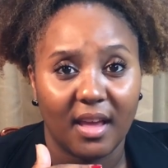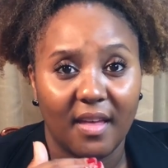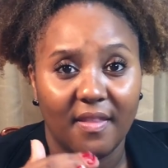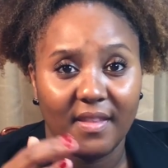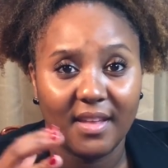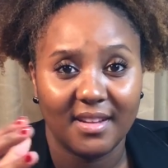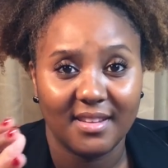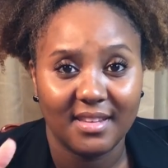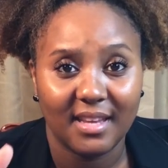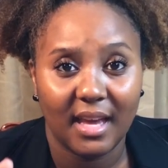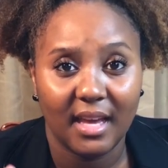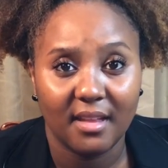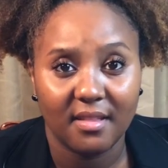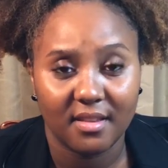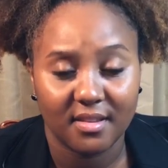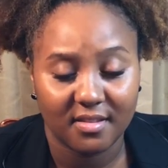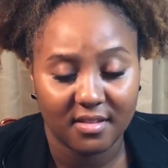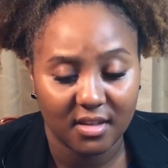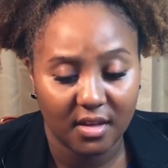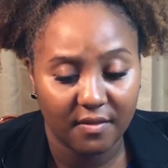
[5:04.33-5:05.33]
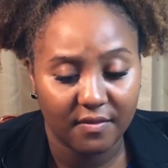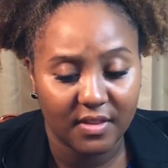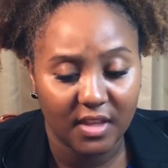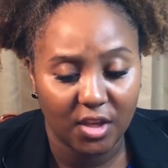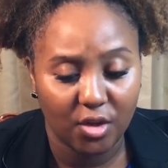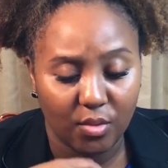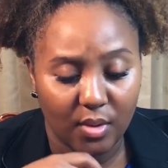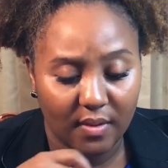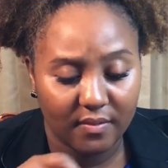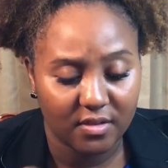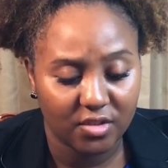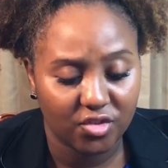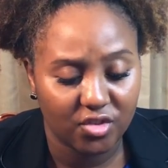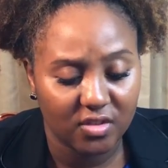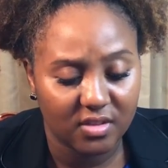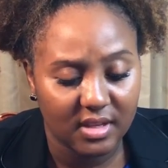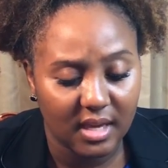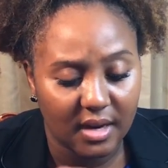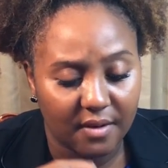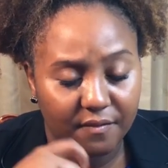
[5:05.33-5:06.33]
and then take the stuff that you have to
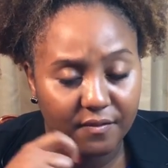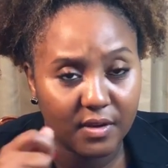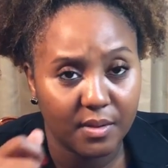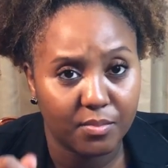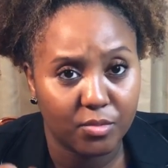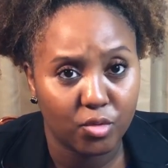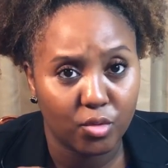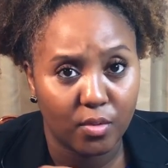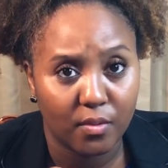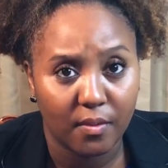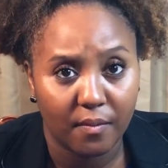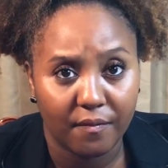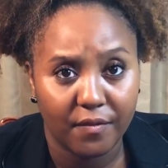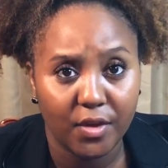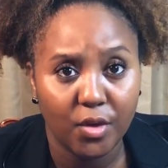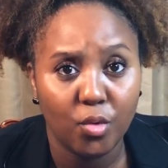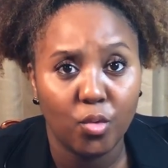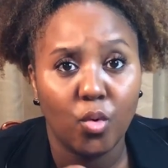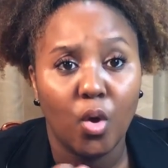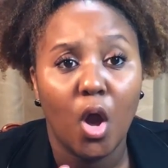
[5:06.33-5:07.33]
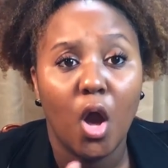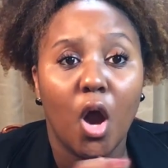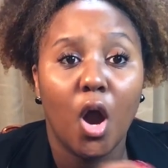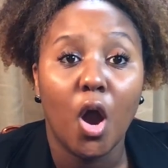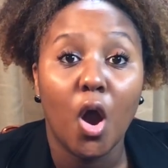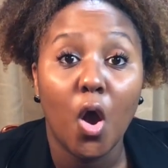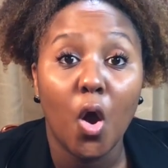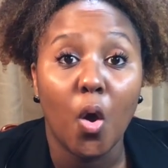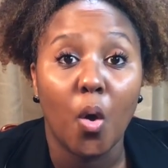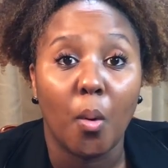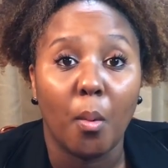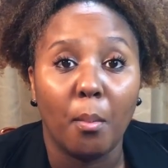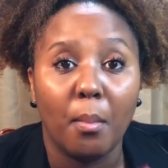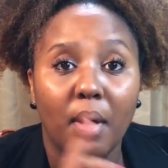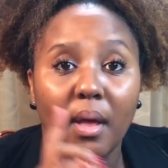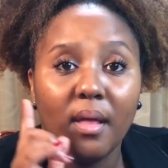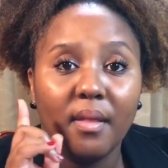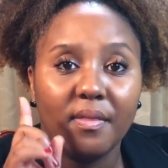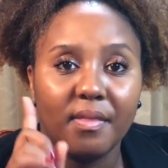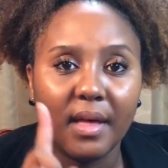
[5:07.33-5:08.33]
just kind of flip through and review home.
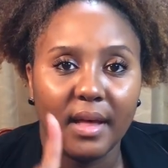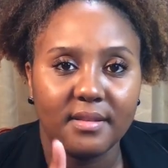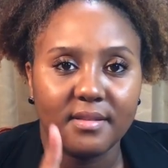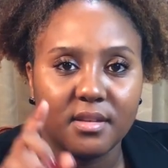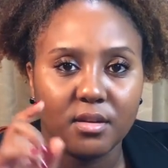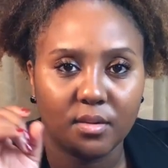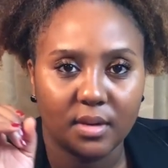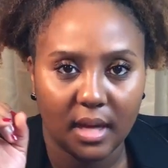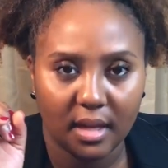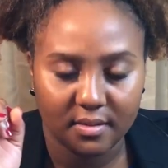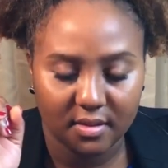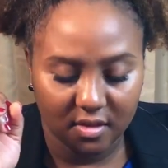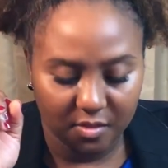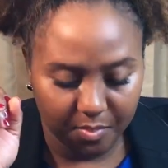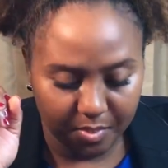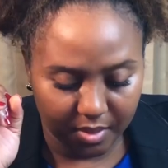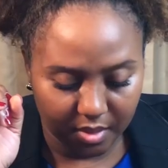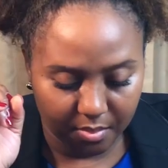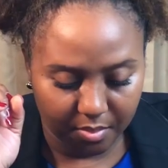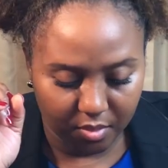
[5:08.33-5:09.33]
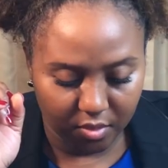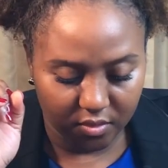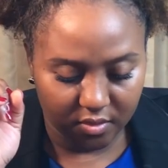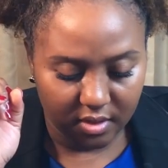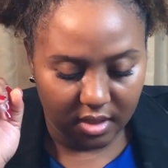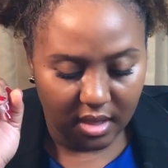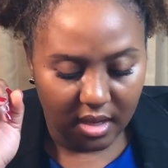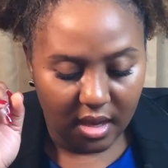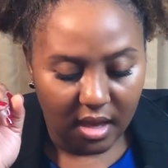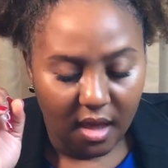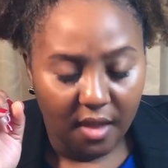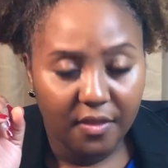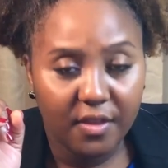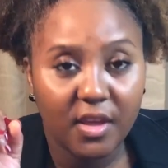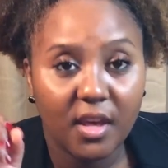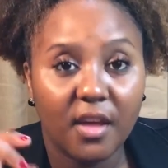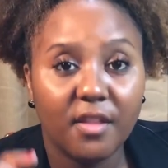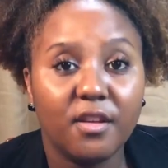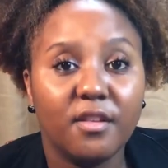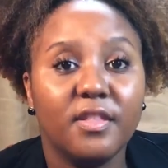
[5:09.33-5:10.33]
That still counts as billables.
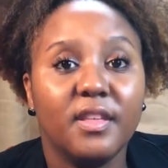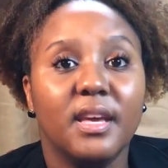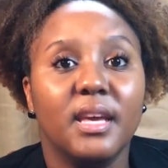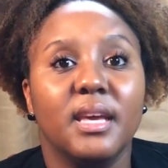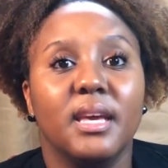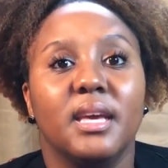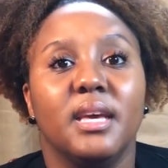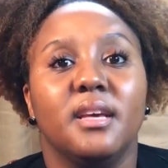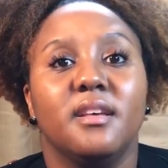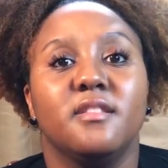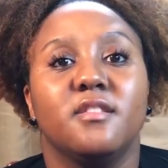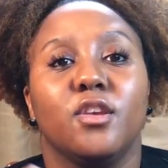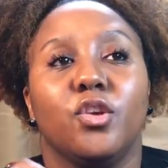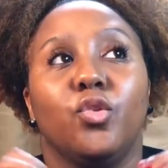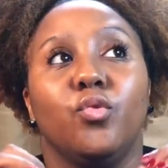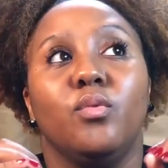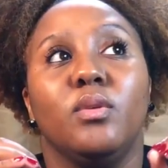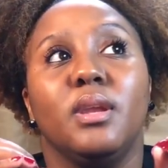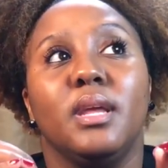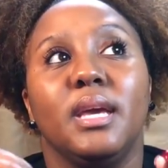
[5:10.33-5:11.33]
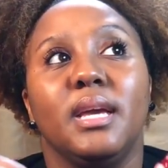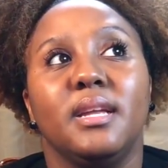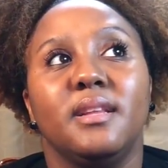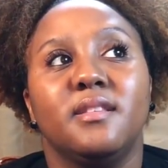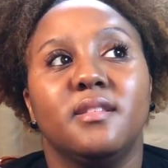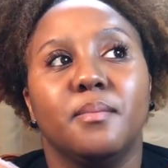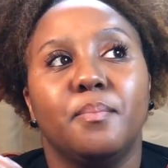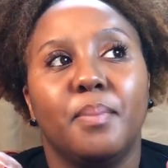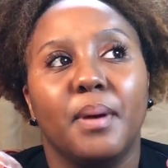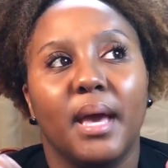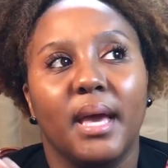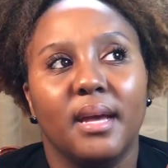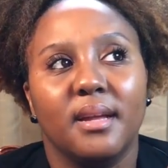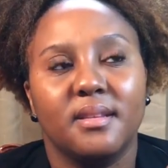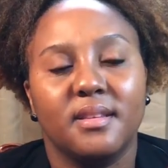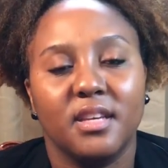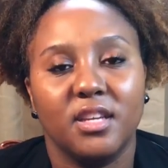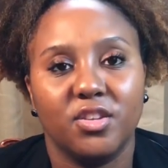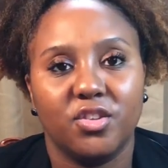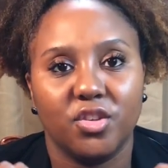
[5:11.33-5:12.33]
The other thing is you need to pay
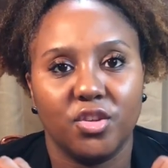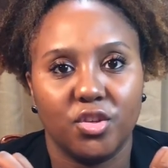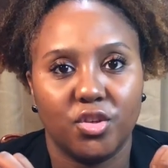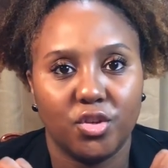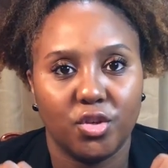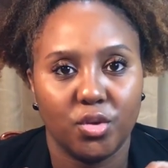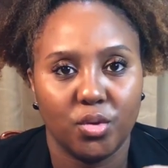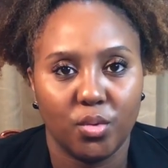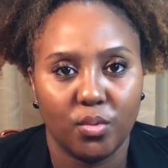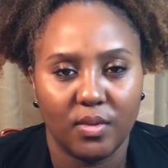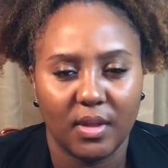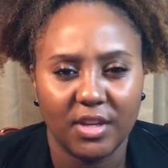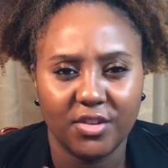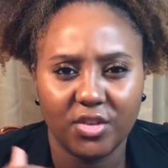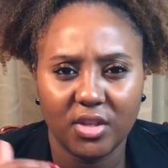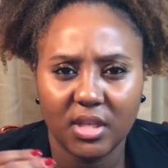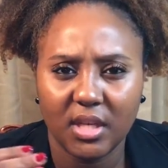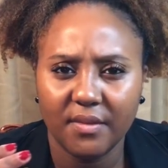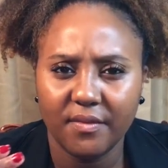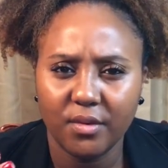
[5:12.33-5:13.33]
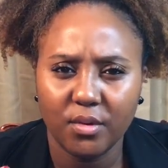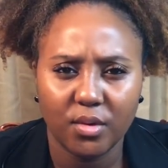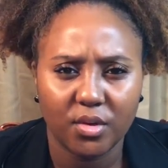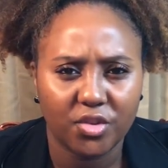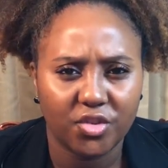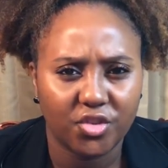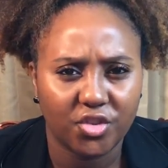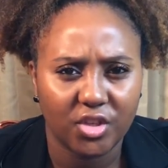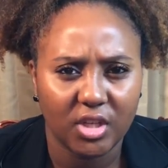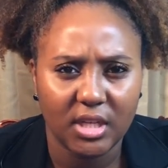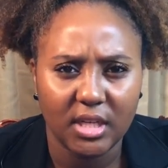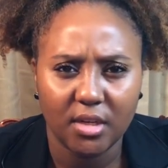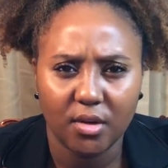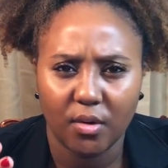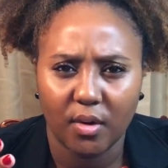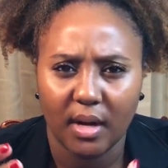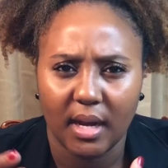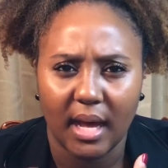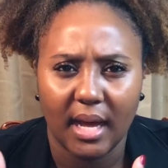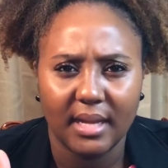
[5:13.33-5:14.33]
attention to, they should give you a sheet
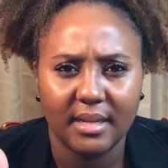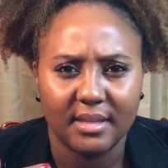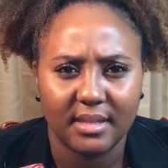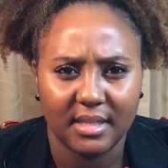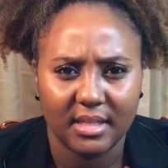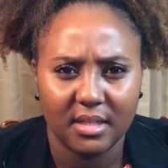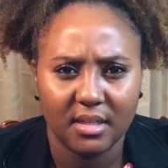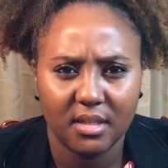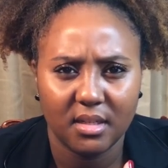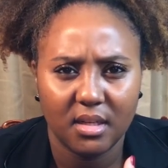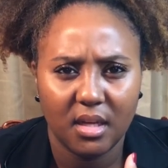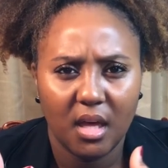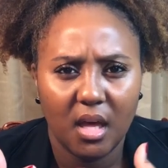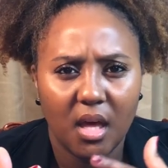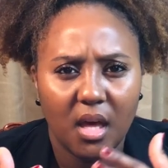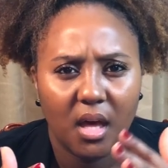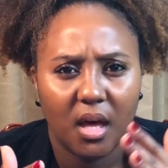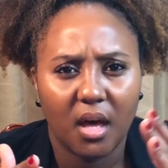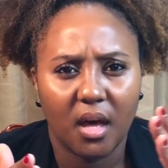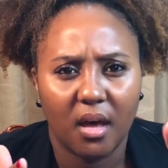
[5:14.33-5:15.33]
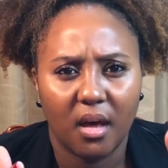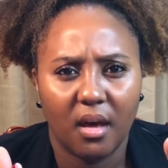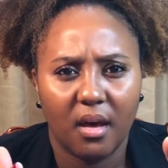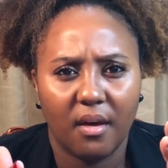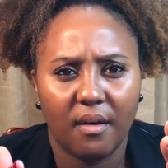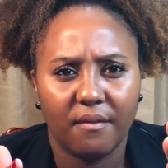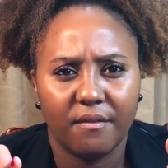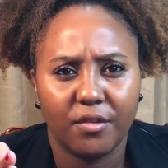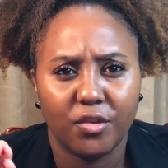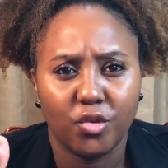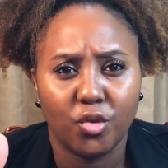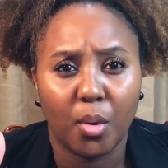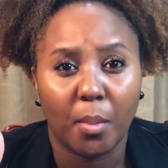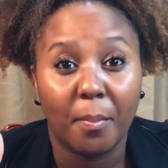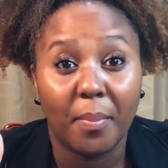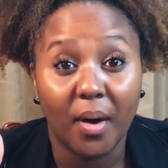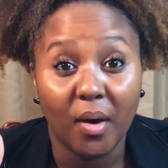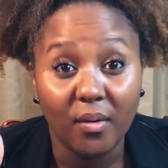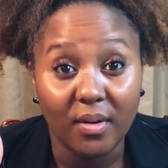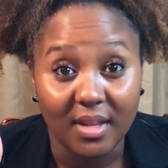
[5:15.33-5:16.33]
or an idea of your
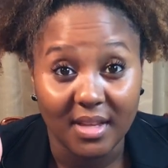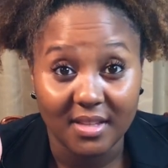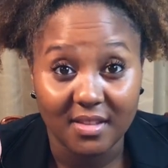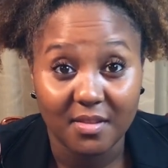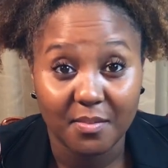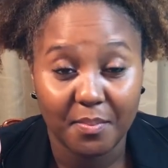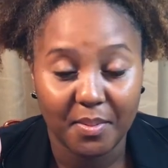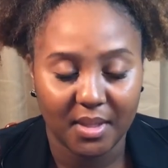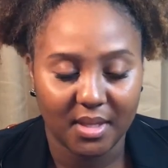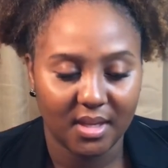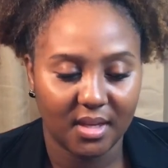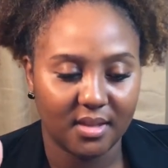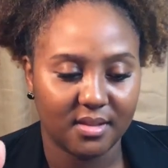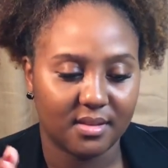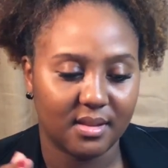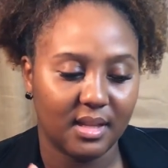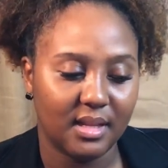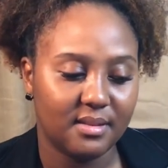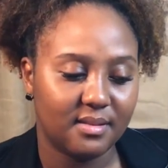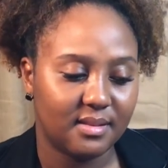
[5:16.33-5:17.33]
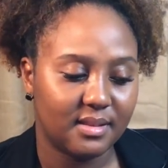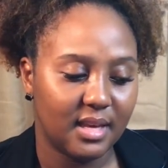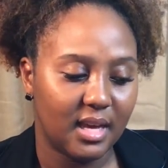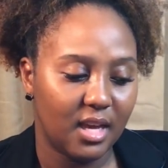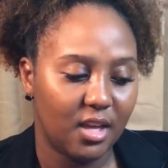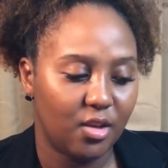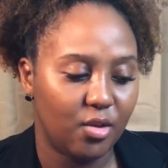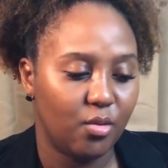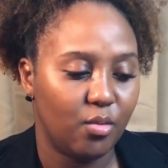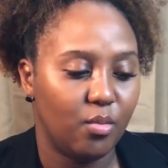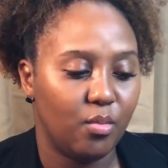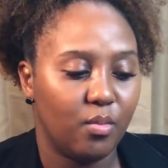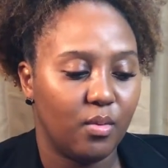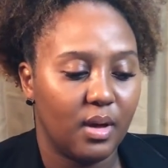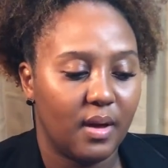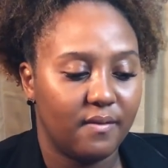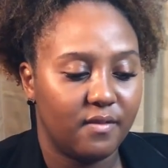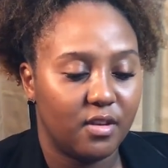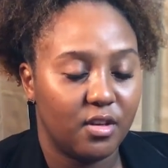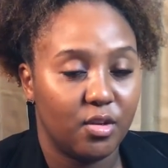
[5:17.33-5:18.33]
bonus, because let's say you
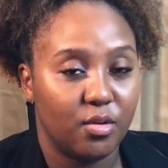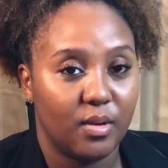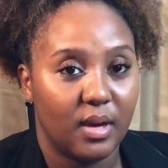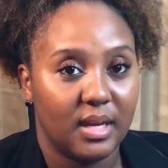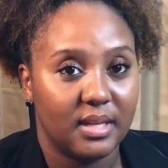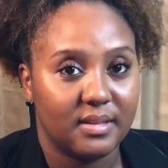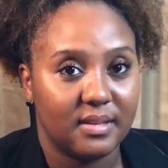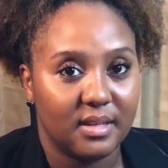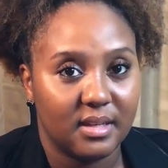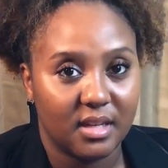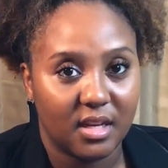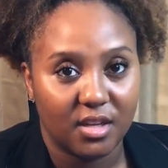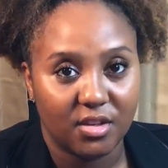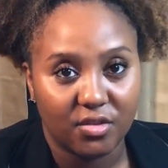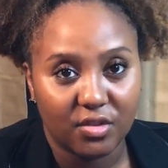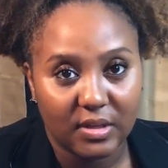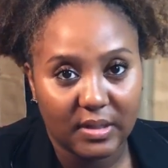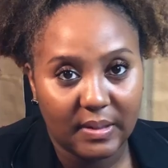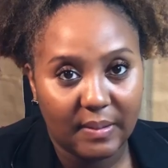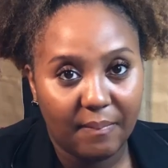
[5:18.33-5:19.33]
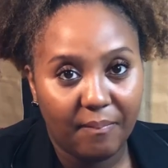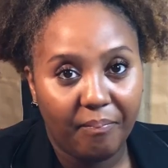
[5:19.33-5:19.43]
have to do 1,800.